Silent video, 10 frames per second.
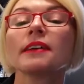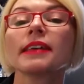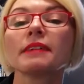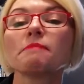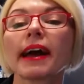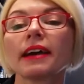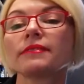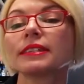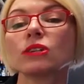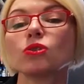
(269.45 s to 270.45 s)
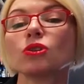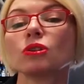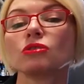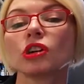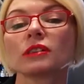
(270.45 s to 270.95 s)
they may have said to
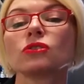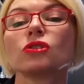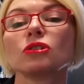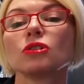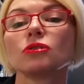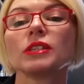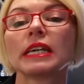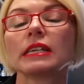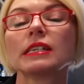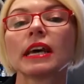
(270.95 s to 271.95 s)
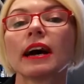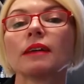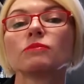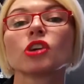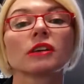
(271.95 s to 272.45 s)
you just to use it
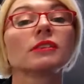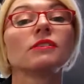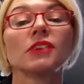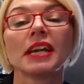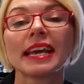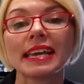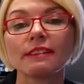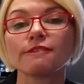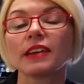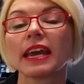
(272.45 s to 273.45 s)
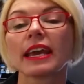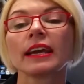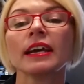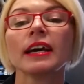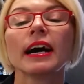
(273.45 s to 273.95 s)
just of an evening